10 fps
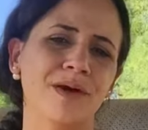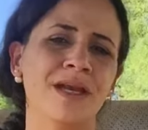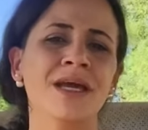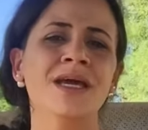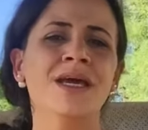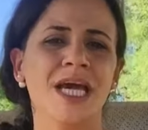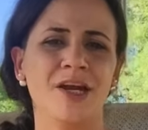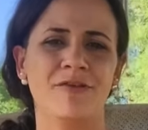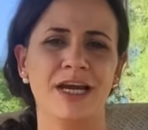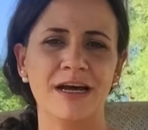but
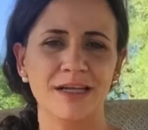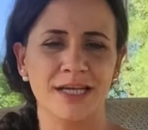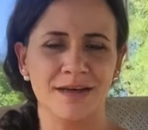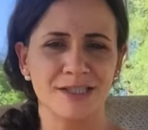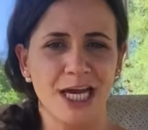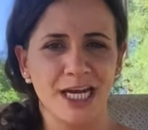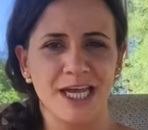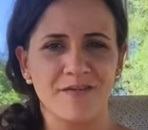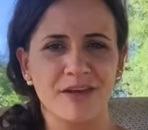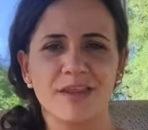in reality, I was kind of
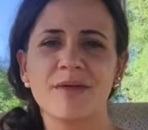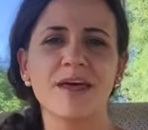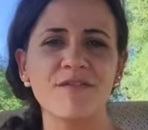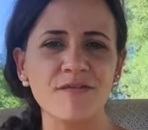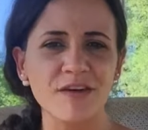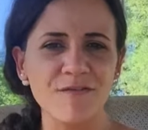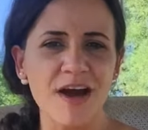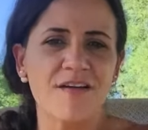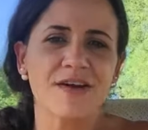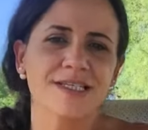giving them like 55.